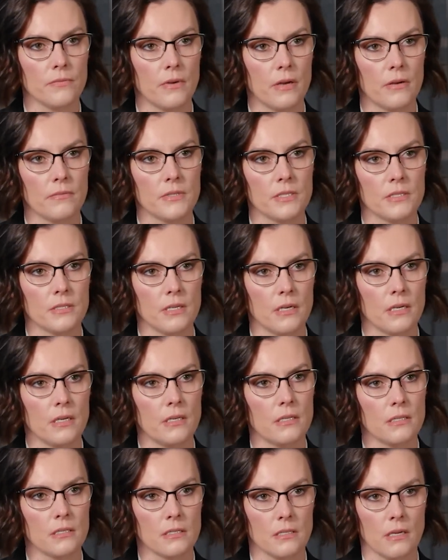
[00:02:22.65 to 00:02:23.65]
of study
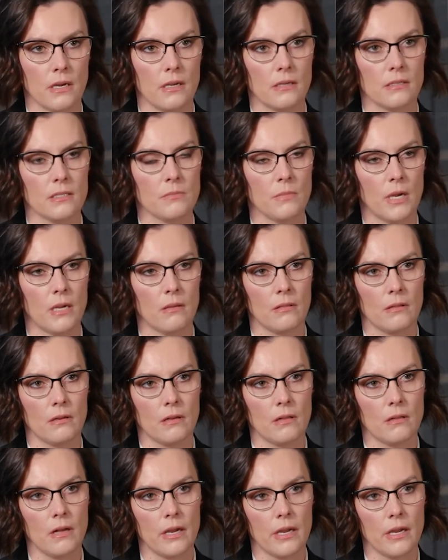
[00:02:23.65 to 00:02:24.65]
designs might
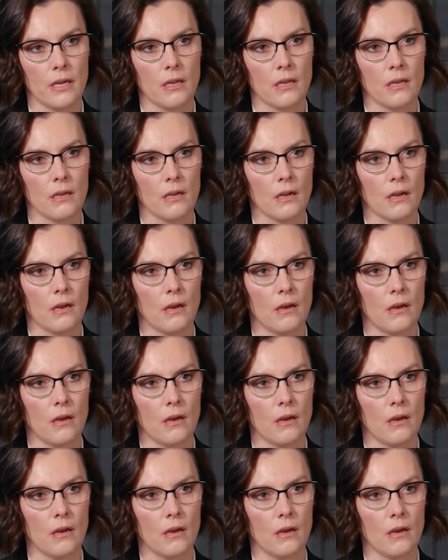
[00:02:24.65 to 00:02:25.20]
look like